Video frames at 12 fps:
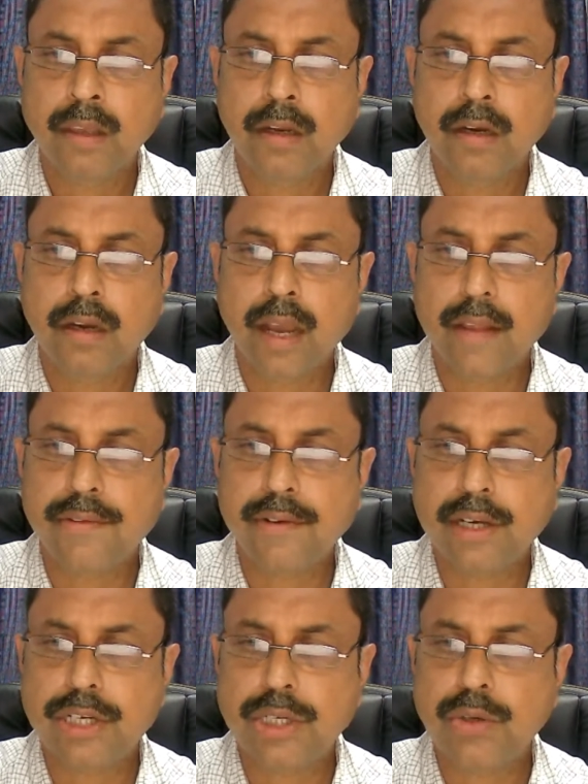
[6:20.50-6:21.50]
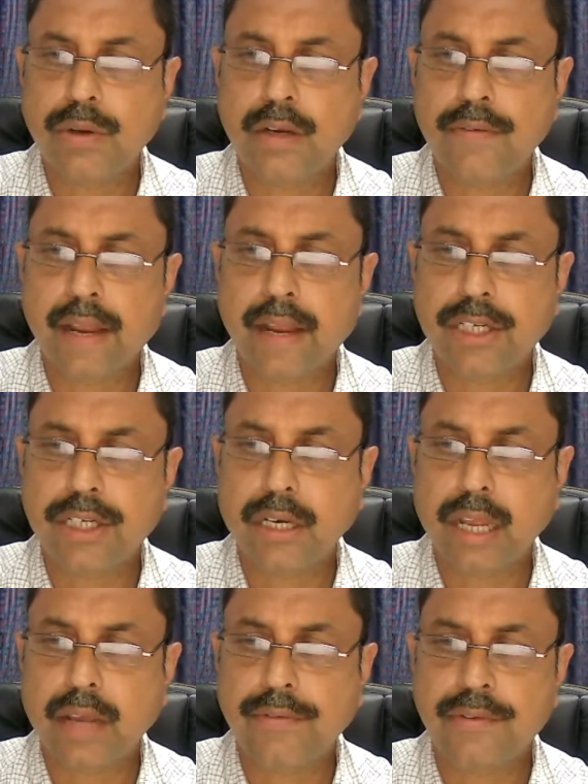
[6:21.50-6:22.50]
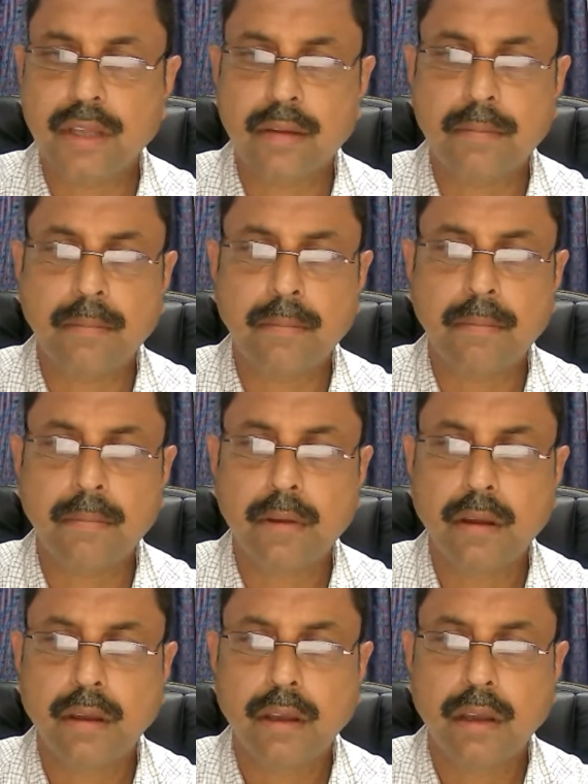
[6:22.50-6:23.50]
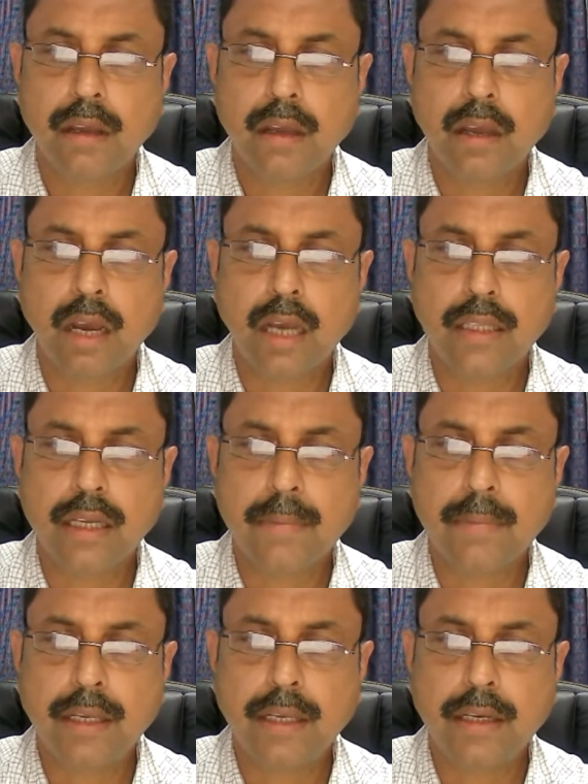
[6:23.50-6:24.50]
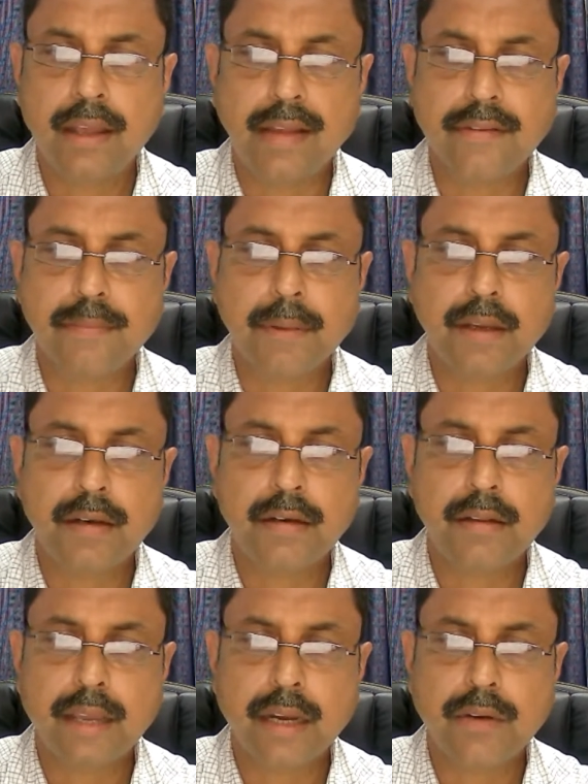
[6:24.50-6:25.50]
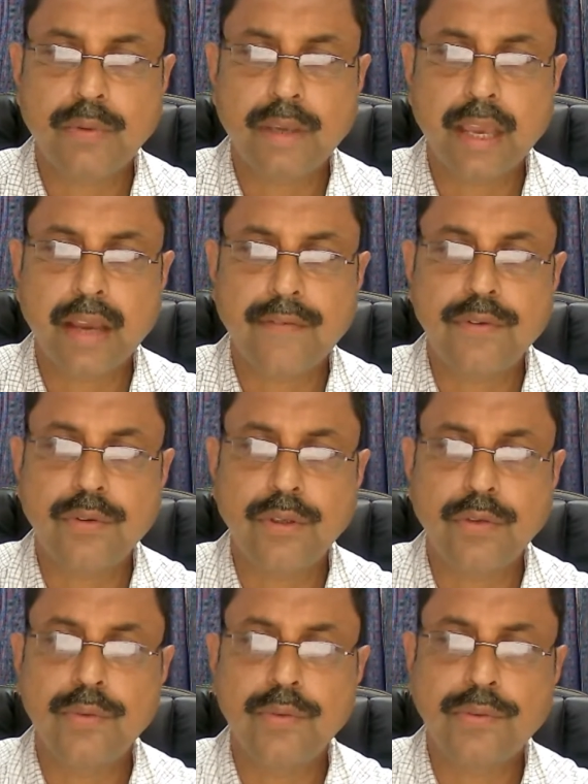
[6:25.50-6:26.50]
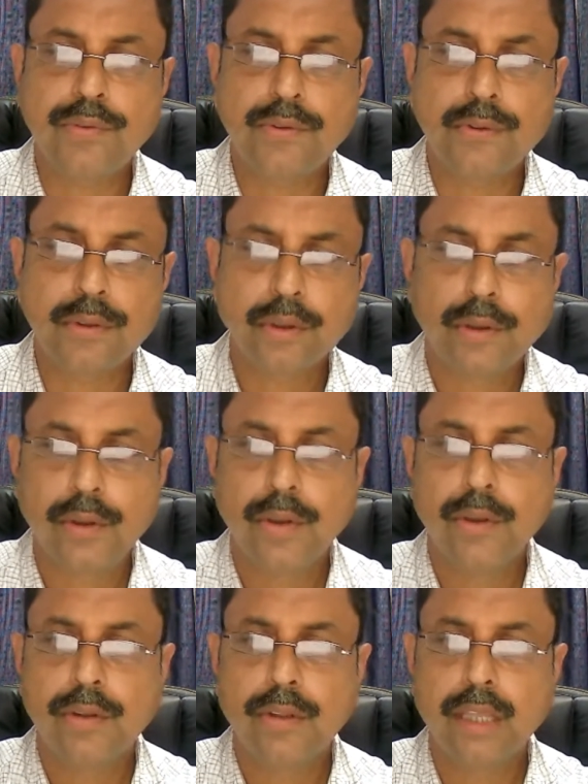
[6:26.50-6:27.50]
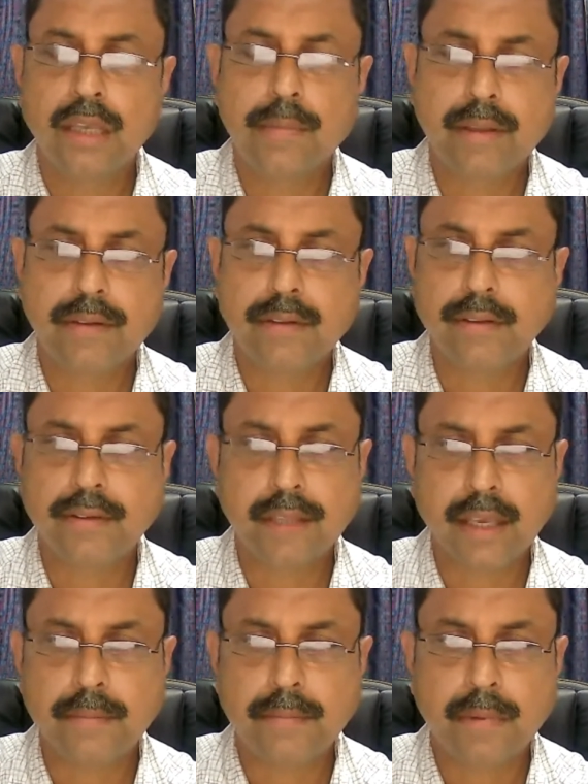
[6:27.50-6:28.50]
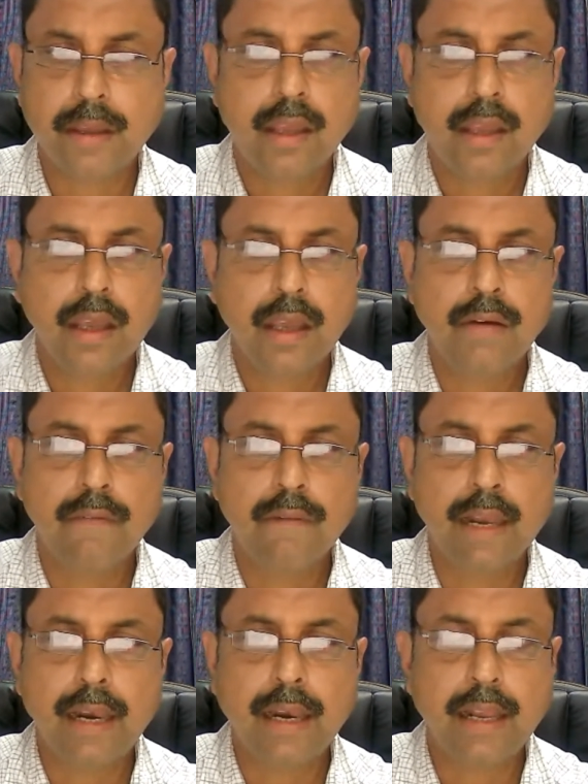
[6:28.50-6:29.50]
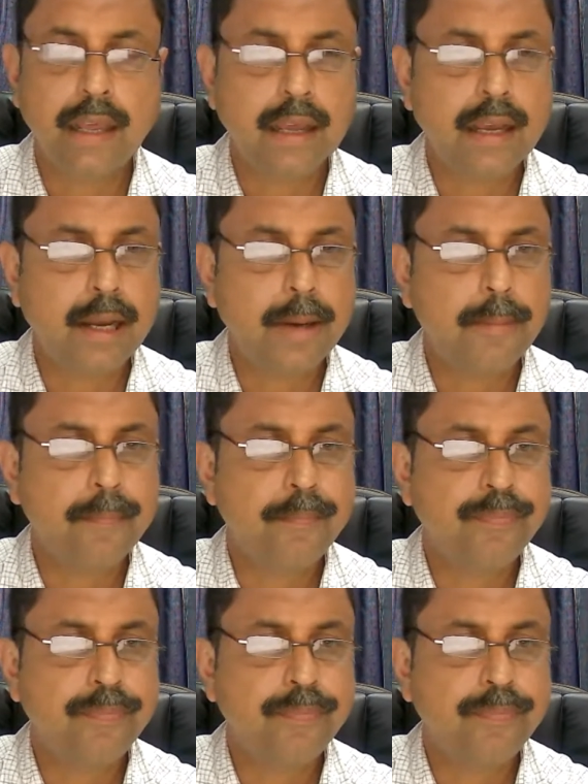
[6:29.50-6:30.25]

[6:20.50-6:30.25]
Does ratio and fraction have some other meaning in Aspen that we have to use them as the same? Neha